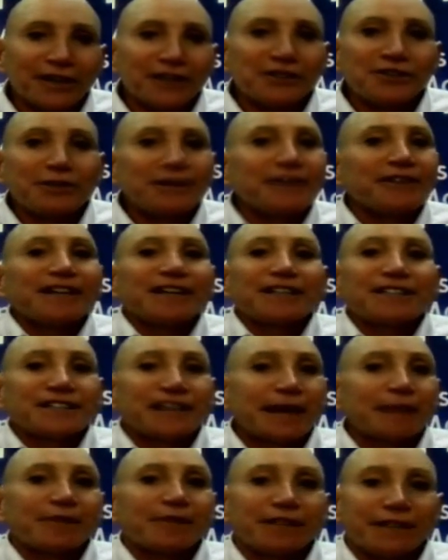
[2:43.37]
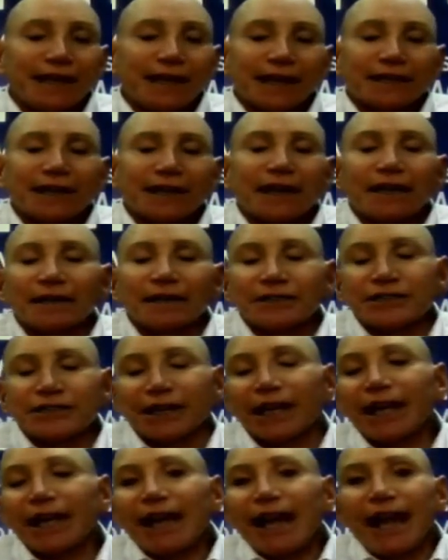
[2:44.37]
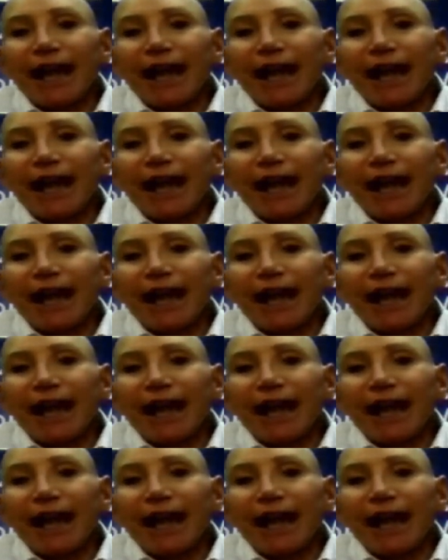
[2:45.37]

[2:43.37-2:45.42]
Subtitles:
to even accept the technology?